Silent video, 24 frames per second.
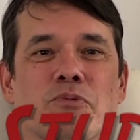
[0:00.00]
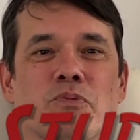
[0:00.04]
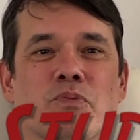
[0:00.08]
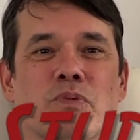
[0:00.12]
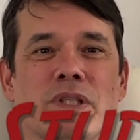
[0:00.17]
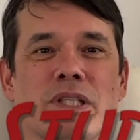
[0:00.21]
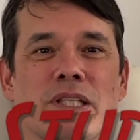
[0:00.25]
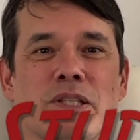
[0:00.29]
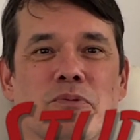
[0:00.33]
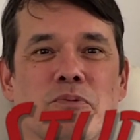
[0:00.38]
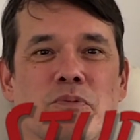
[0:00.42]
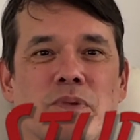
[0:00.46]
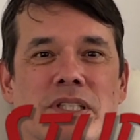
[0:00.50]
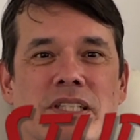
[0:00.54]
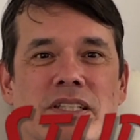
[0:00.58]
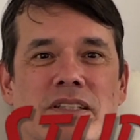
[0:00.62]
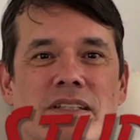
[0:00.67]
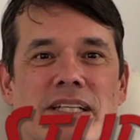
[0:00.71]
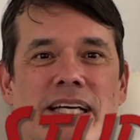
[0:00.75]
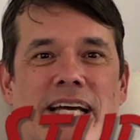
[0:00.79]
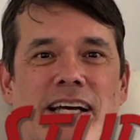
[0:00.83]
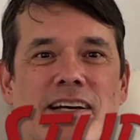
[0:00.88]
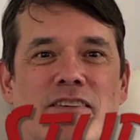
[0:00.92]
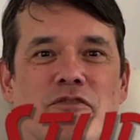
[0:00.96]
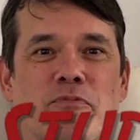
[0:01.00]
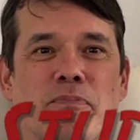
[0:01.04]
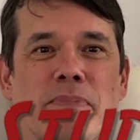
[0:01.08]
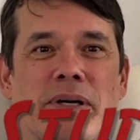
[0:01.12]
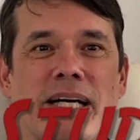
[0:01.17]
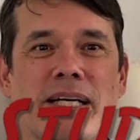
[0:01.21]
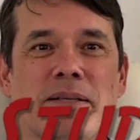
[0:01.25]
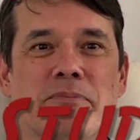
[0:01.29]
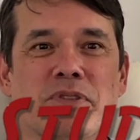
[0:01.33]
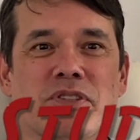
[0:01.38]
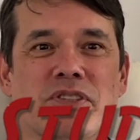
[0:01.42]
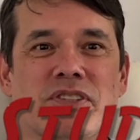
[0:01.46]
we will have
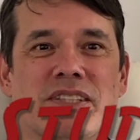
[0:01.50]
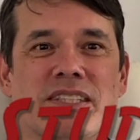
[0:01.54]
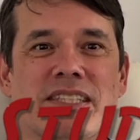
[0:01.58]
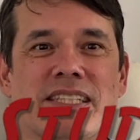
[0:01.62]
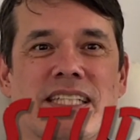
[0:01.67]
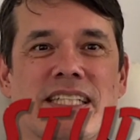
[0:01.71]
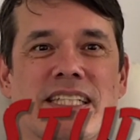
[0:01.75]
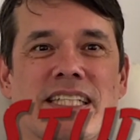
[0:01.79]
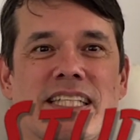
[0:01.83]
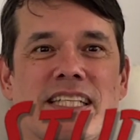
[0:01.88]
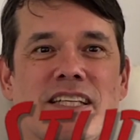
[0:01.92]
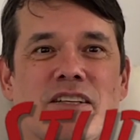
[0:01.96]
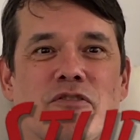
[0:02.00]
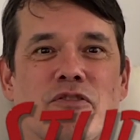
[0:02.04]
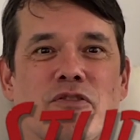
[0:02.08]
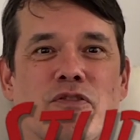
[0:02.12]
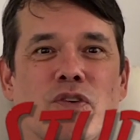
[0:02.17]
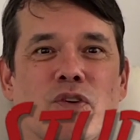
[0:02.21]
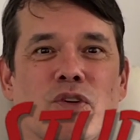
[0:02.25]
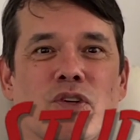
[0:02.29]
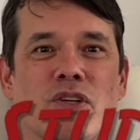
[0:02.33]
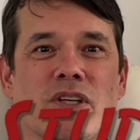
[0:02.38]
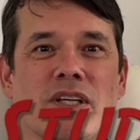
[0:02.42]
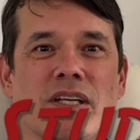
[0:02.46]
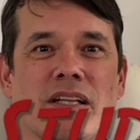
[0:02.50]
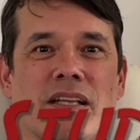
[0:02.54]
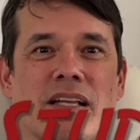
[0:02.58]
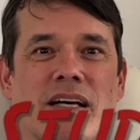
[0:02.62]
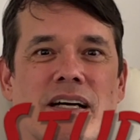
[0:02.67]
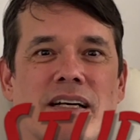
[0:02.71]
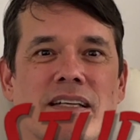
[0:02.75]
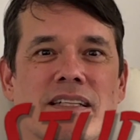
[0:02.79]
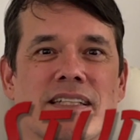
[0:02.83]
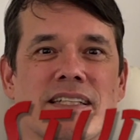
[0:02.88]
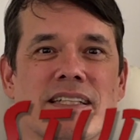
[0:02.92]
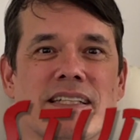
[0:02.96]
Bible study at 4
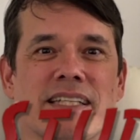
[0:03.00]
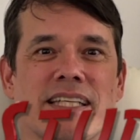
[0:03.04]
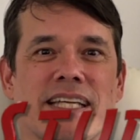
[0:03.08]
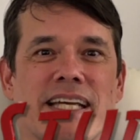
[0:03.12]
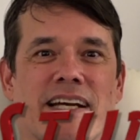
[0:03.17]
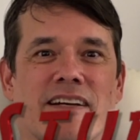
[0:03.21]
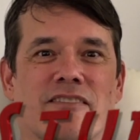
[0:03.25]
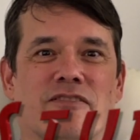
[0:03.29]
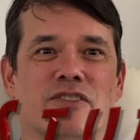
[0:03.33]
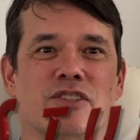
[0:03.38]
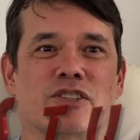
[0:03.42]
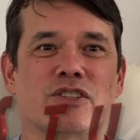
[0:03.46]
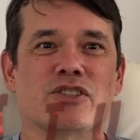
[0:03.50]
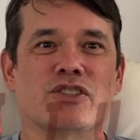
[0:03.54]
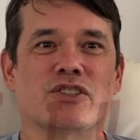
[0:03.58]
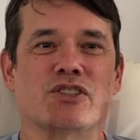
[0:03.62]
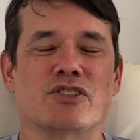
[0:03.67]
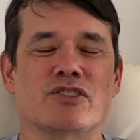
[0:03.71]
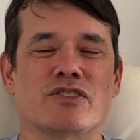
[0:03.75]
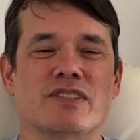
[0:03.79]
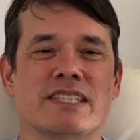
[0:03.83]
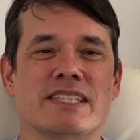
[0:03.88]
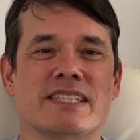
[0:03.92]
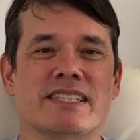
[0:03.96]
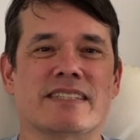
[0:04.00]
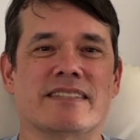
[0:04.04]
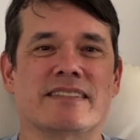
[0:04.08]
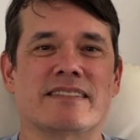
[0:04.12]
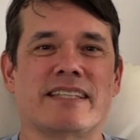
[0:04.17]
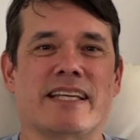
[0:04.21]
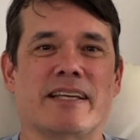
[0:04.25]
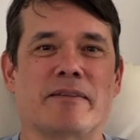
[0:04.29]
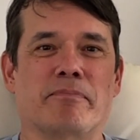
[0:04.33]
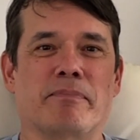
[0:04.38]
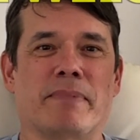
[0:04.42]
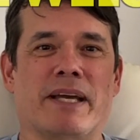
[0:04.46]
o'clock in the afternoon in the
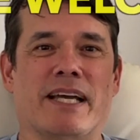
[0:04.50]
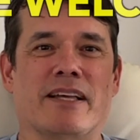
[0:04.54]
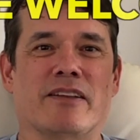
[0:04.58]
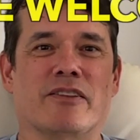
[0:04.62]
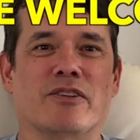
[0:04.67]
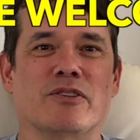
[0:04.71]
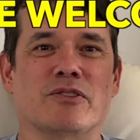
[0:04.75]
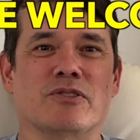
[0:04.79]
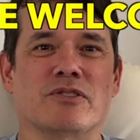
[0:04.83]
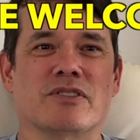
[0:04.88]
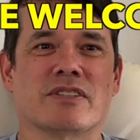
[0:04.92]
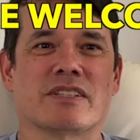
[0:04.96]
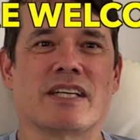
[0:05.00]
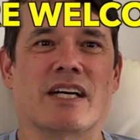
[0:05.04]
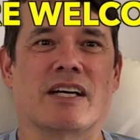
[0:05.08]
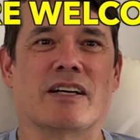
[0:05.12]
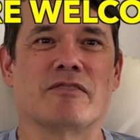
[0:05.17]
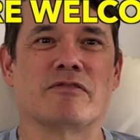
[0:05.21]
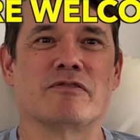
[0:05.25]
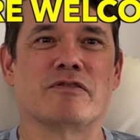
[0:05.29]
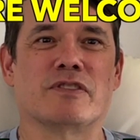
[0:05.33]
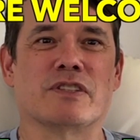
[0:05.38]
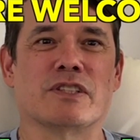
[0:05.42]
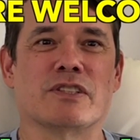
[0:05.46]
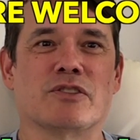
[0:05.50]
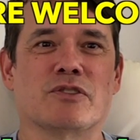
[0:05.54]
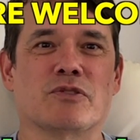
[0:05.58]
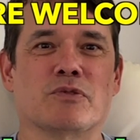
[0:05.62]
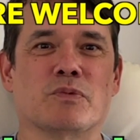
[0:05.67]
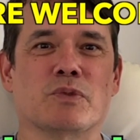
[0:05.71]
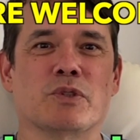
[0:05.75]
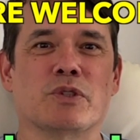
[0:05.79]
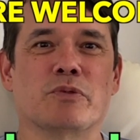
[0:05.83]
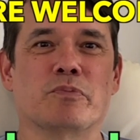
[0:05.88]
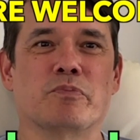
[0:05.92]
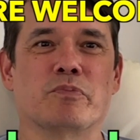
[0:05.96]
St. Matthew's Conference
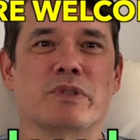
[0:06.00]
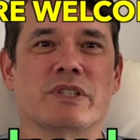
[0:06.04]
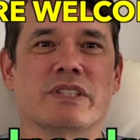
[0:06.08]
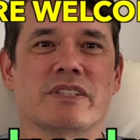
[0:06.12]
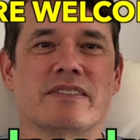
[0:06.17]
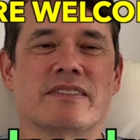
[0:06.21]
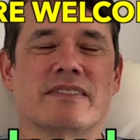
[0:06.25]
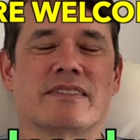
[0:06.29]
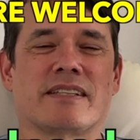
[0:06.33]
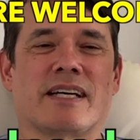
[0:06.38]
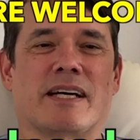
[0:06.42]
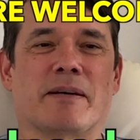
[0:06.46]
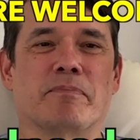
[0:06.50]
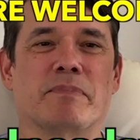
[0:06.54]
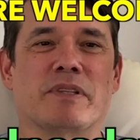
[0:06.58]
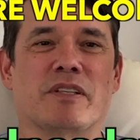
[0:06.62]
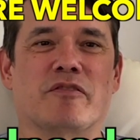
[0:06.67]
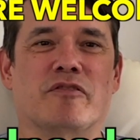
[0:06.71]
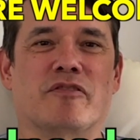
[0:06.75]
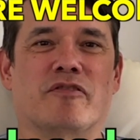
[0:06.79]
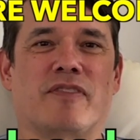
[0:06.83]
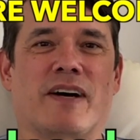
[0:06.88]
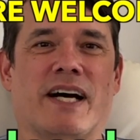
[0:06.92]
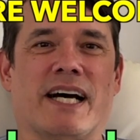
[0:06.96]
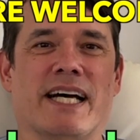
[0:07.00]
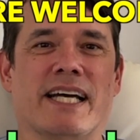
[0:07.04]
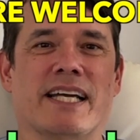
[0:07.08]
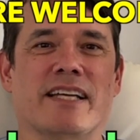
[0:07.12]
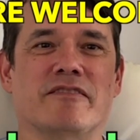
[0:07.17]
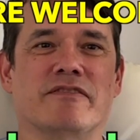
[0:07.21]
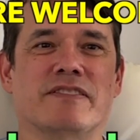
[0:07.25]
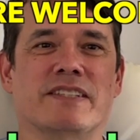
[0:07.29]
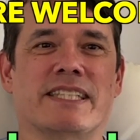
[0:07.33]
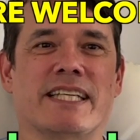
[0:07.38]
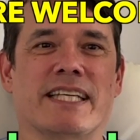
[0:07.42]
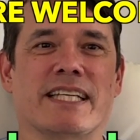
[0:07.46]
Room. We'll stop at
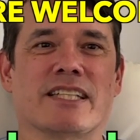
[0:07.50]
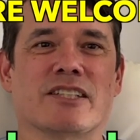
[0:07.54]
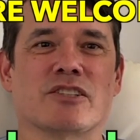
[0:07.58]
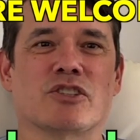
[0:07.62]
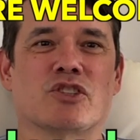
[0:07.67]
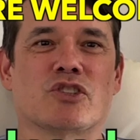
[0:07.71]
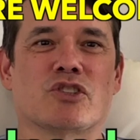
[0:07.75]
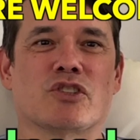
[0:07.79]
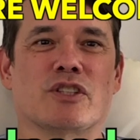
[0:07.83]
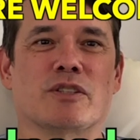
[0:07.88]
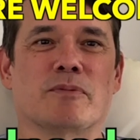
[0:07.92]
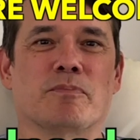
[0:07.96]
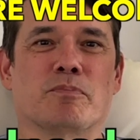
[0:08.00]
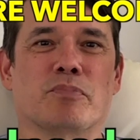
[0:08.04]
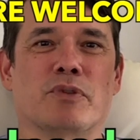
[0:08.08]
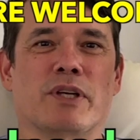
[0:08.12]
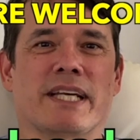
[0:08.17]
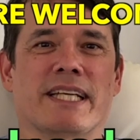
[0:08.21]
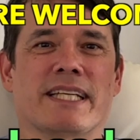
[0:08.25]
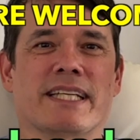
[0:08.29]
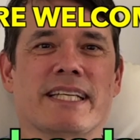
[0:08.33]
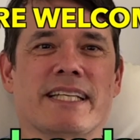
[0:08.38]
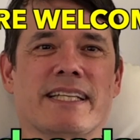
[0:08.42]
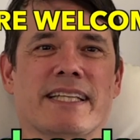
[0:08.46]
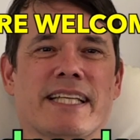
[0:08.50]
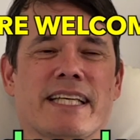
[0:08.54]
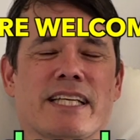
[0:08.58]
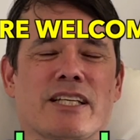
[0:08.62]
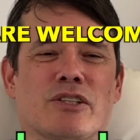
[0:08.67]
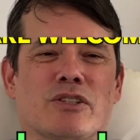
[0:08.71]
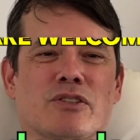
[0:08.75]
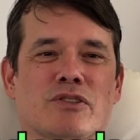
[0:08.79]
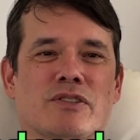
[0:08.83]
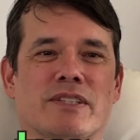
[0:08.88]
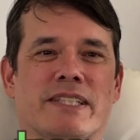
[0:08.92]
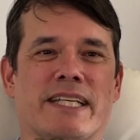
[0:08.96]
5, take a short break, and
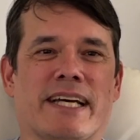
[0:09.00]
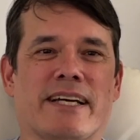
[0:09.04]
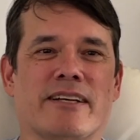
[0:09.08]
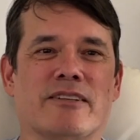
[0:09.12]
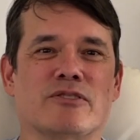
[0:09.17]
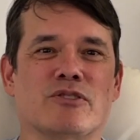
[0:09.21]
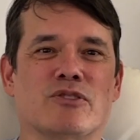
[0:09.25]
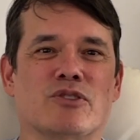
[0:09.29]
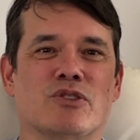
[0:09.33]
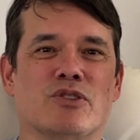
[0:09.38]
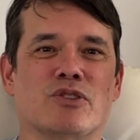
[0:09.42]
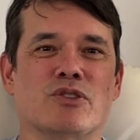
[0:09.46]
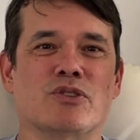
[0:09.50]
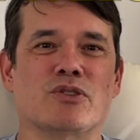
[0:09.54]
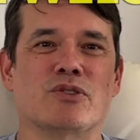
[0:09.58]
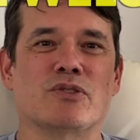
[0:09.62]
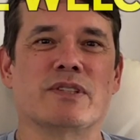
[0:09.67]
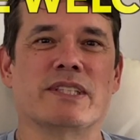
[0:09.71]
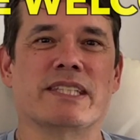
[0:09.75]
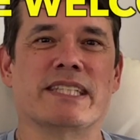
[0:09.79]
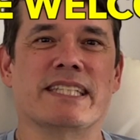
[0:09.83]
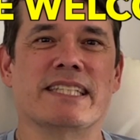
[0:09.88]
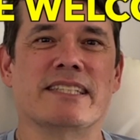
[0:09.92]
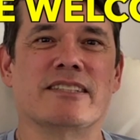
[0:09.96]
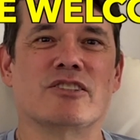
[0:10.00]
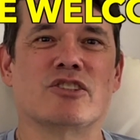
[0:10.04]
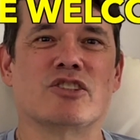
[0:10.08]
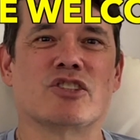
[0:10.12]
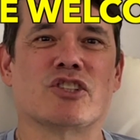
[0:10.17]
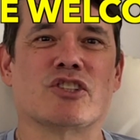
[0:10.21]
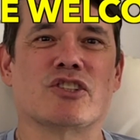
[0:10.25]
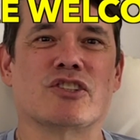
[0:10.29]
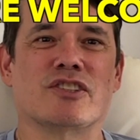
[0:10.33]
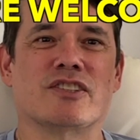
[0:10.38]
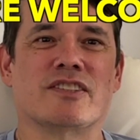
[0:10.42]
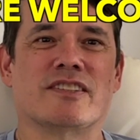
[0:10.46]
then go down to the
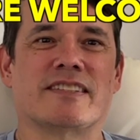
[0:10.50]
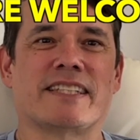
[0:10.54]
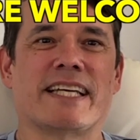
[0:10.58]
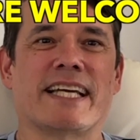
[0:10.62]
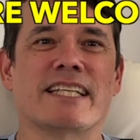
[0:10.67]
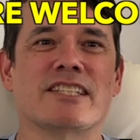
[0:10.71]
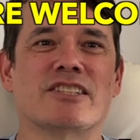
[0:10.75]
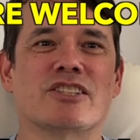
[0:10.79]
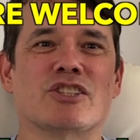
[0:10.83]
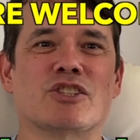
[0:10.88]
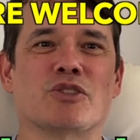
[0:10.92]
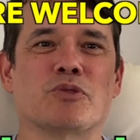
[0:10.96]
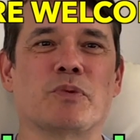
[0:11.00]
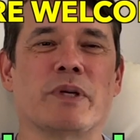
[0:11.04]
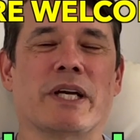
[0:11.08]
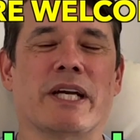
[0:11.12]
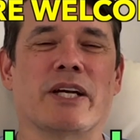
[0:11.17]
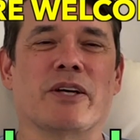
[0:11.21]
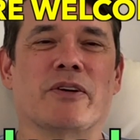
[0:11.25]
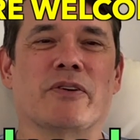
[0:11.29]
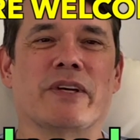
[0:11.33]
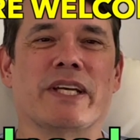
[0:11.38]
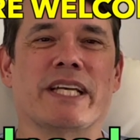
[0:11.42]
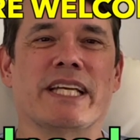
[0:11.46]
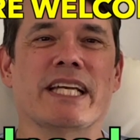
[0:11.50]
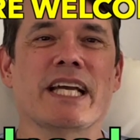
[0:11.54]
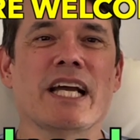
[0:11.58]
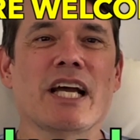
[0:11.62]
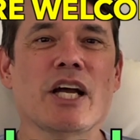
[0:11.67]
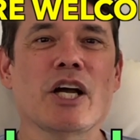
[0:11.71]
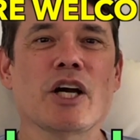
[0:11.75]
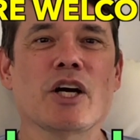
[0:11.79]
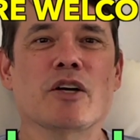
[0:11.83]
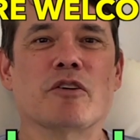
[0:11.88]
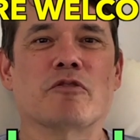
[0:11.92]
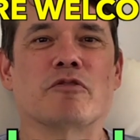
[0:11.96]
church sanctuary
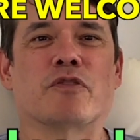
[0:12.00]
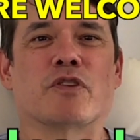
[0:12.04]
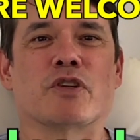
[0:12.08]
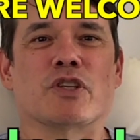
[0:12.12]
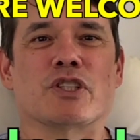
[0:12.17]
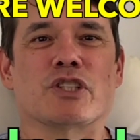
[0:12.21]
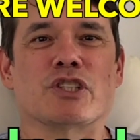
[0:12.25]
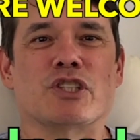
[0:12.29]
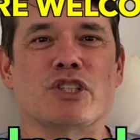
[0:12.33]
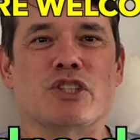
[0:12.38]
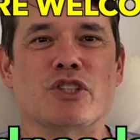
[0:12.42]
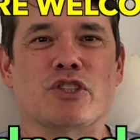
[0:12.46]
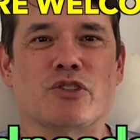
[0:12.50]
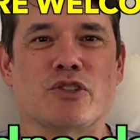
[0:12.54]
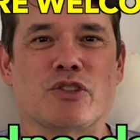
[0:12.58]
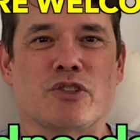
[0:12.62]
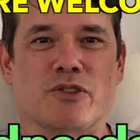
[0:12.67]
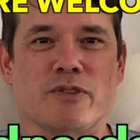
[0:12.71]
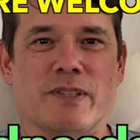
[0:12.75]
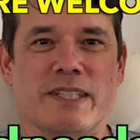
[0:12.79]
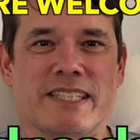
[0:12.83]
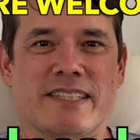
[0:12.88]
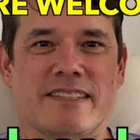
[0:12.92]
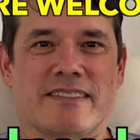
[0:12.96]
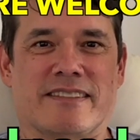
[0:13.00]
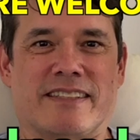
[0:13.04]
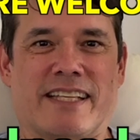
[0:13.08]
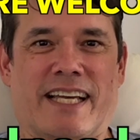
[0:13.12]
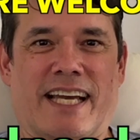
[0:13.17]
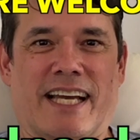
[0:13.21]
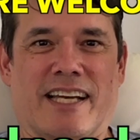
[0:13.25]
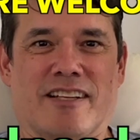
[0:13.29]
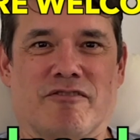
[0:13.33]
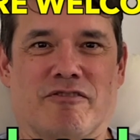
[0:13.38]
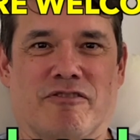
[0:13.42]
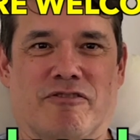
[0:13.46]
for Eucharist
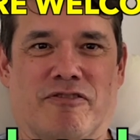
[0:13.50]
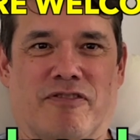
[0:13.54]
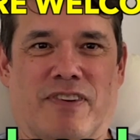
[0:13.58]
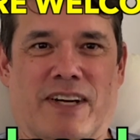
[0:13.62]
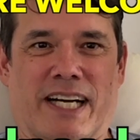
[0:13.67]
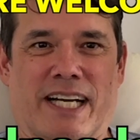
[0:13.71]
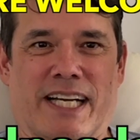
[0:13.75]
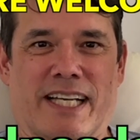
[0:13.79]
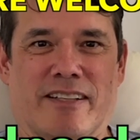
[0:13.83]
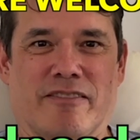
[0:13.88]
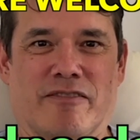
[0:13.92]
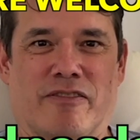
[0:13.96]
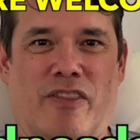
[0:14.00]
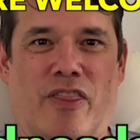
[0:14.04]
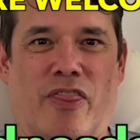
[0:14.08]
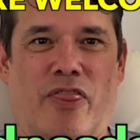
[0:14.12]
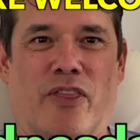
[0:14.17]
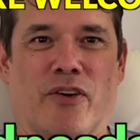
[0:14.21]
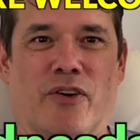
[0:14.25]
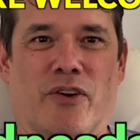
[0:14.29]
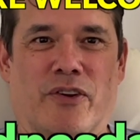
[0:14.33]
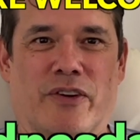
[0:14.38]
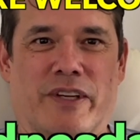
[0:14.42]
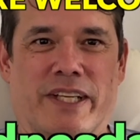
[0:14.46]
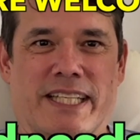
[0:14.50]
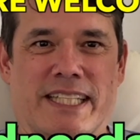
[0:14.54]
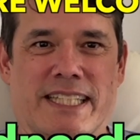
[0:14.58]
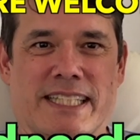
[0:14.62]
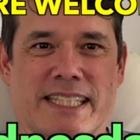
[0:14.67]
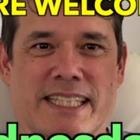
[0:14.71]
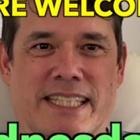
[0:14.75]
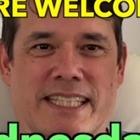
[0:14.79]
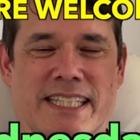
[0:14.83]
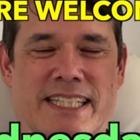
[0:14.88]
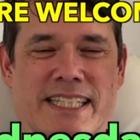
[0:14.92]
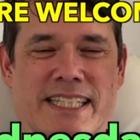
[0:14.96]
at
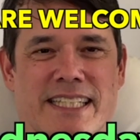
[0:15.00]
5:30.